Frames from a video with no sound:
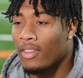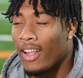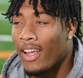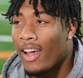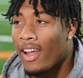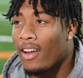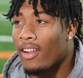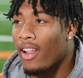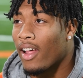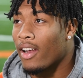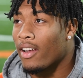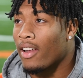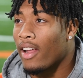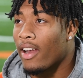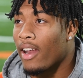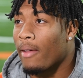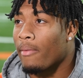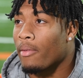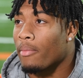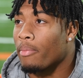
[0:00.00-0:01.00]
They had a lot of
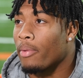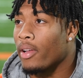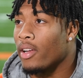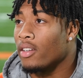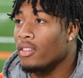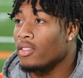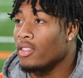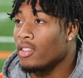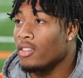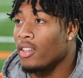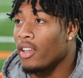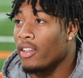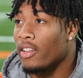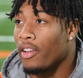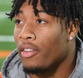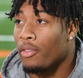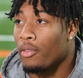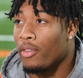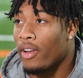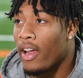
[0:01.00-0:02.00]
dynamic players, just like they
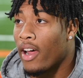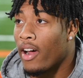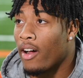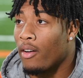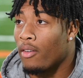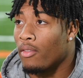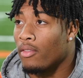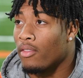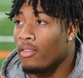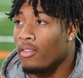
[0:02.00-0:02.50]
do now.